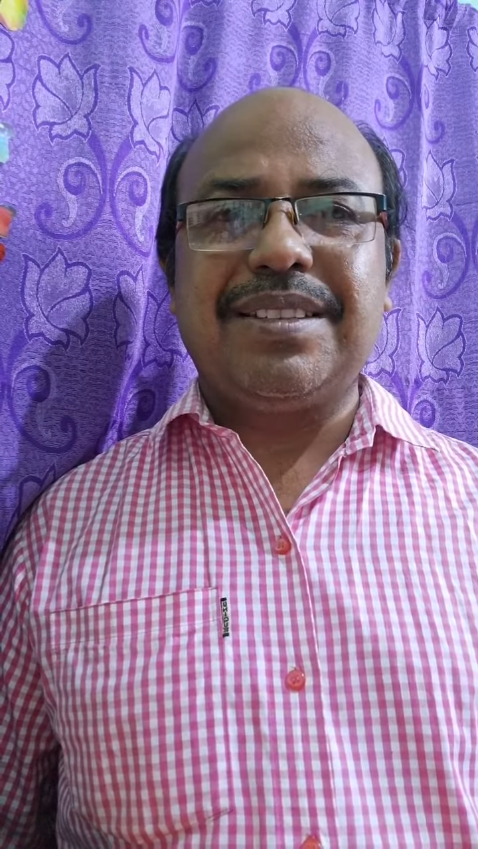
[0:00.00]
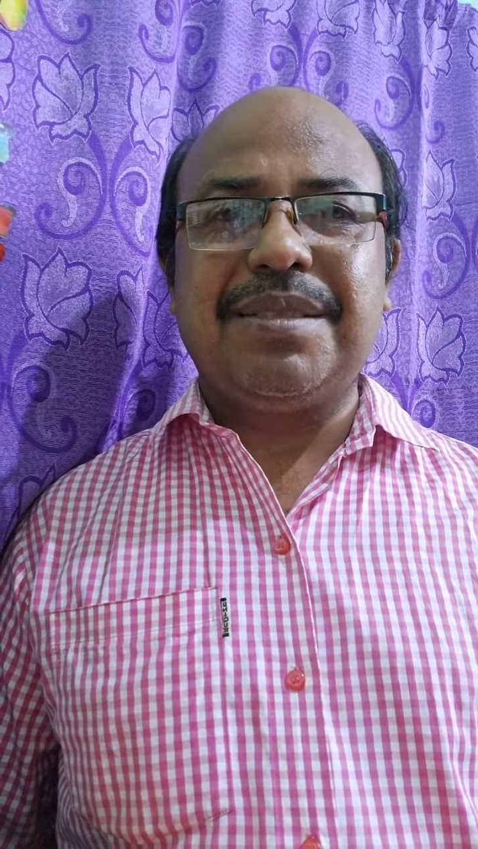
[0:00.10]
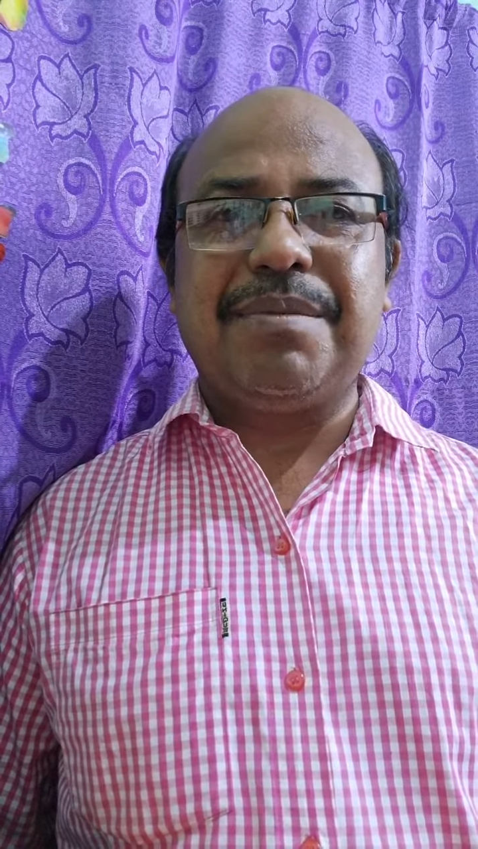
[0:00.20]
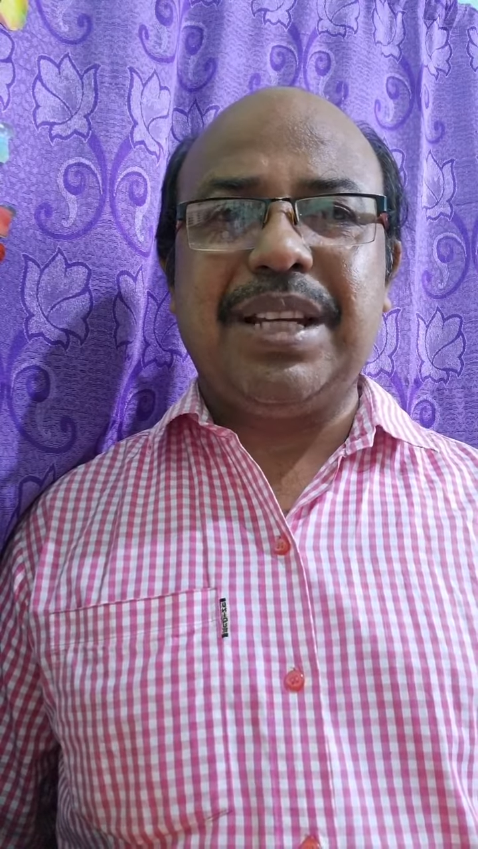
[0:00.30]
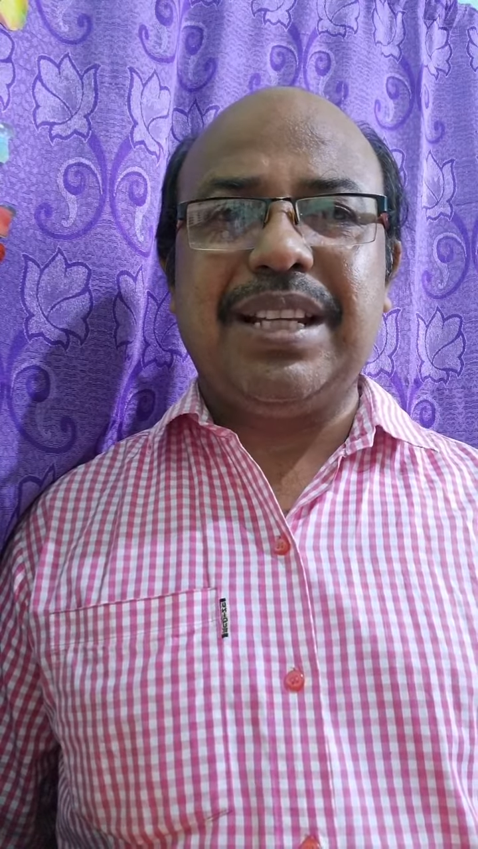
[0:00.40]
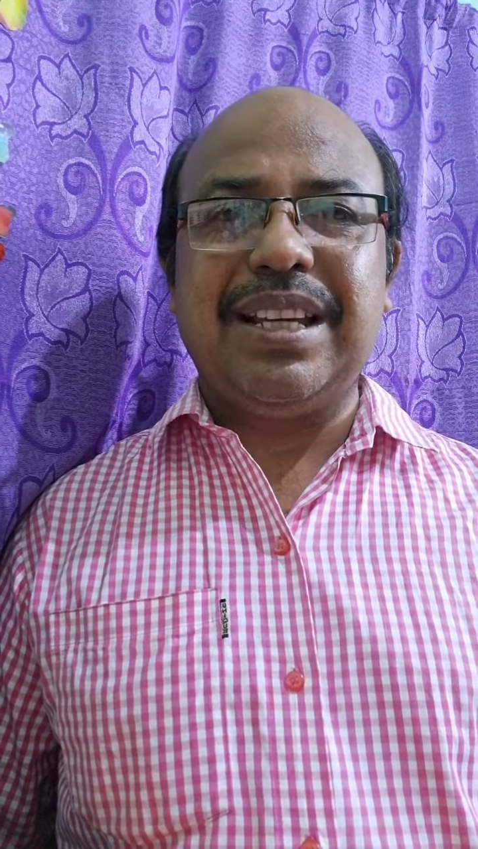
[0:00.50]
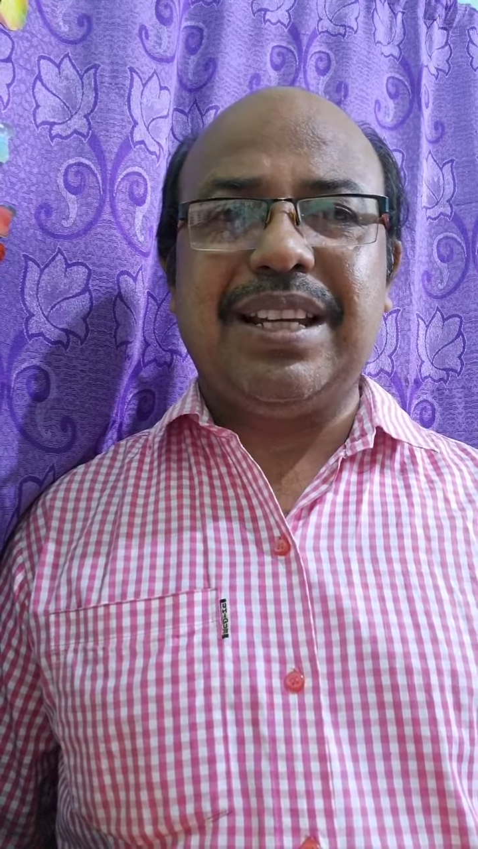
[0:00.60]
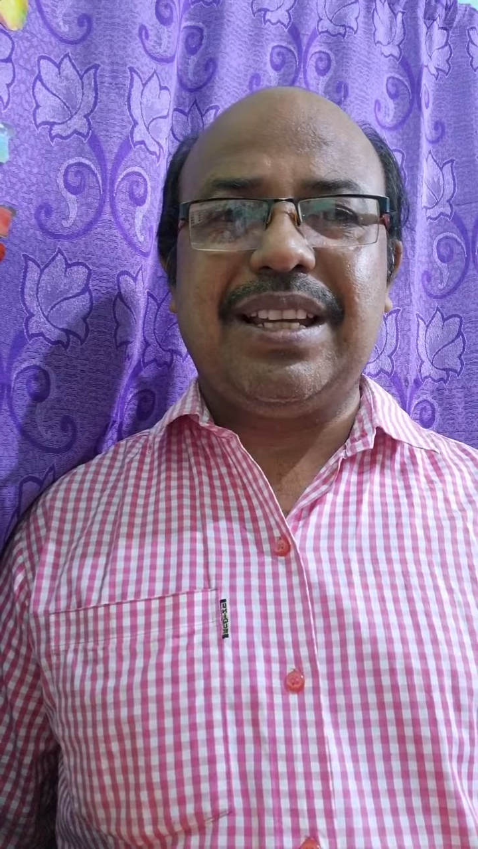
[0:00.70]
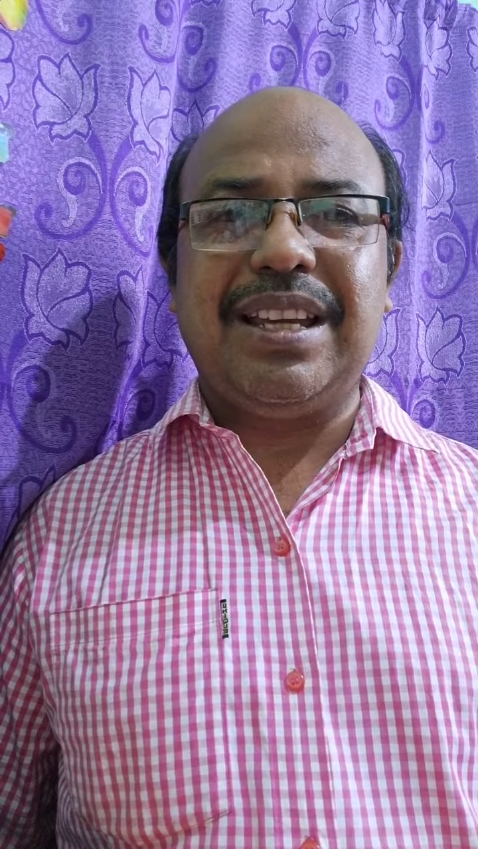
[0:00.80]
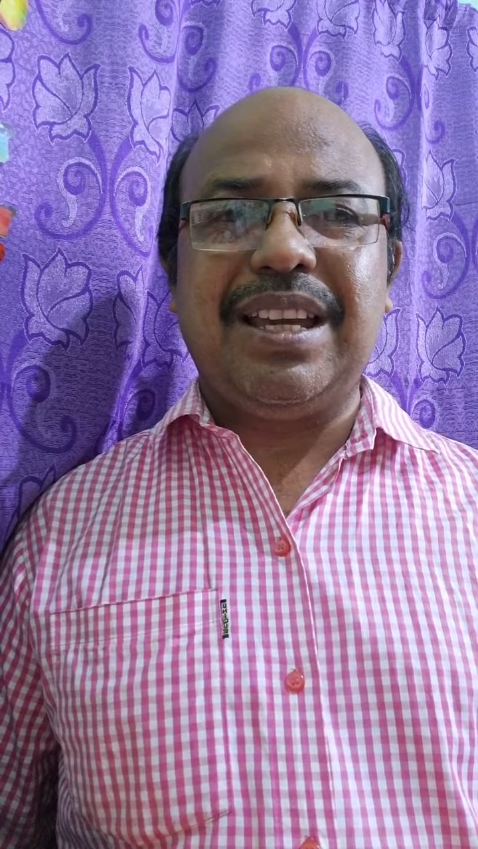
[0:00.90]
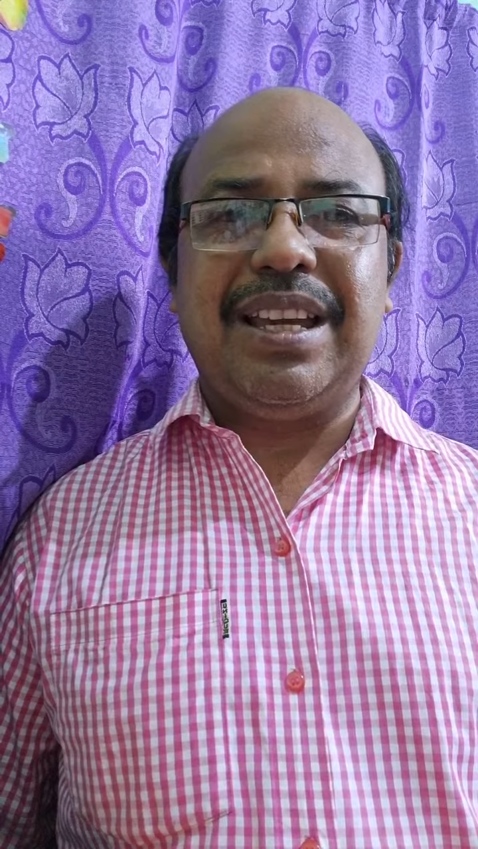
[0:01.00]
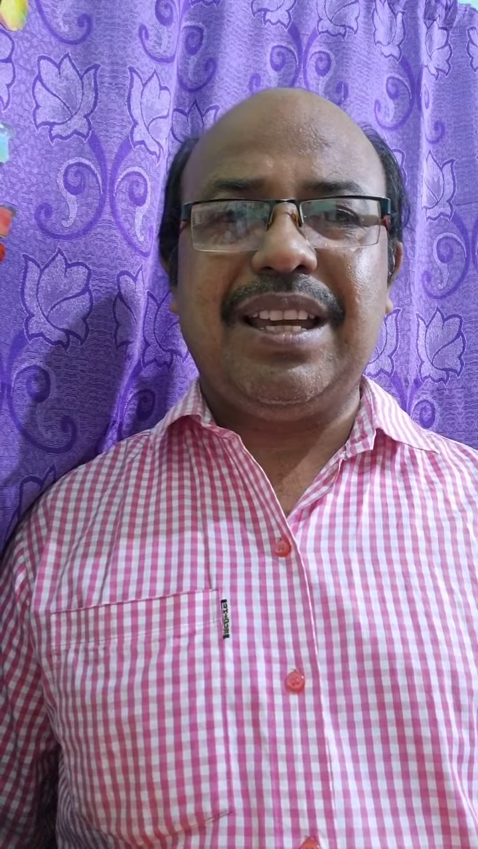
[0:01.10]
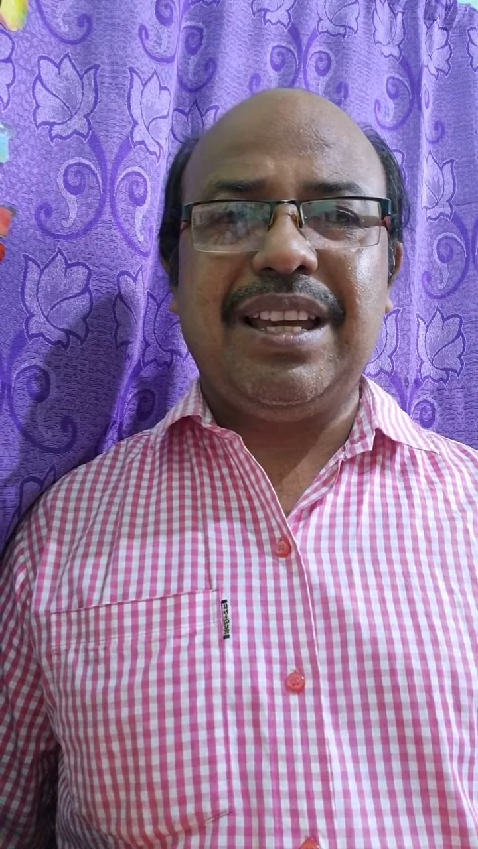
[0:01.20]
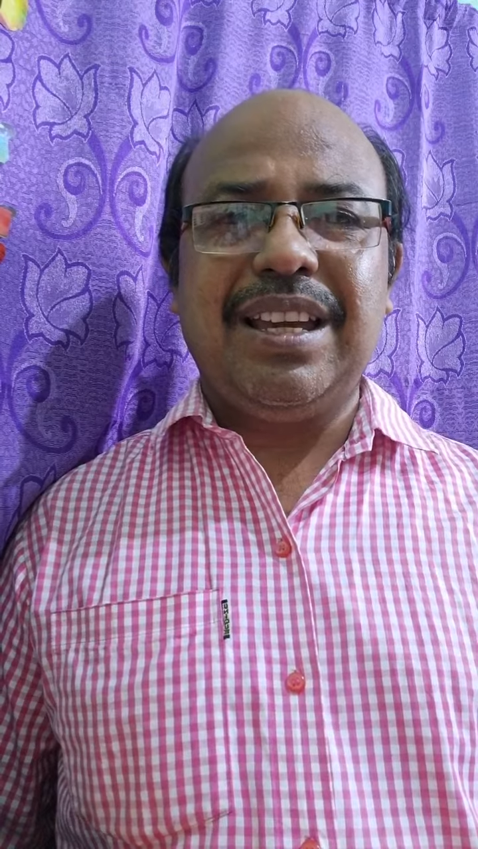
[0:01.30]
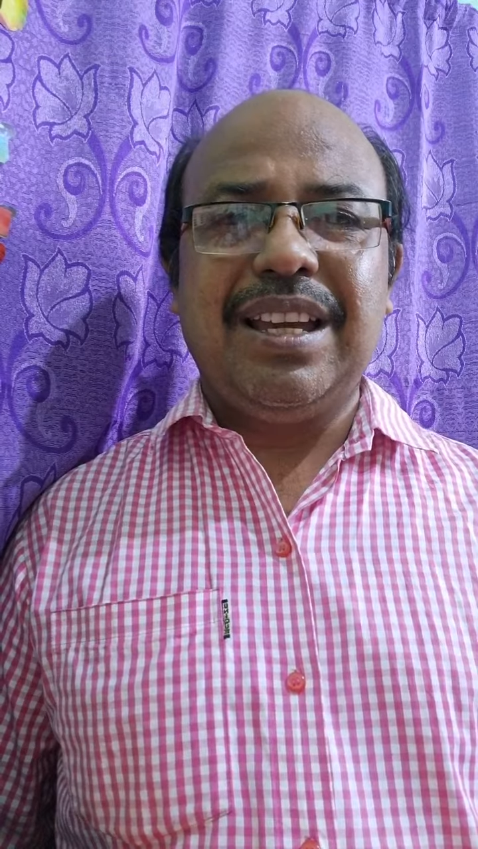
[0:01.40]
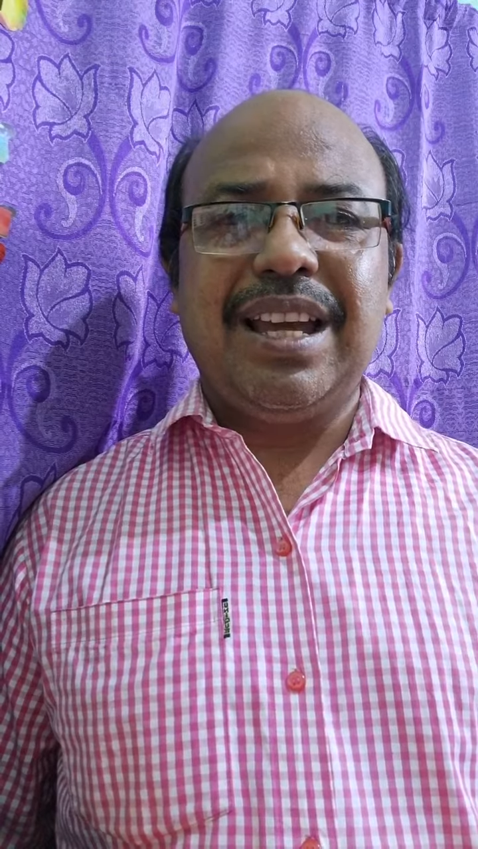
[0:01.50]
doesn't mean that he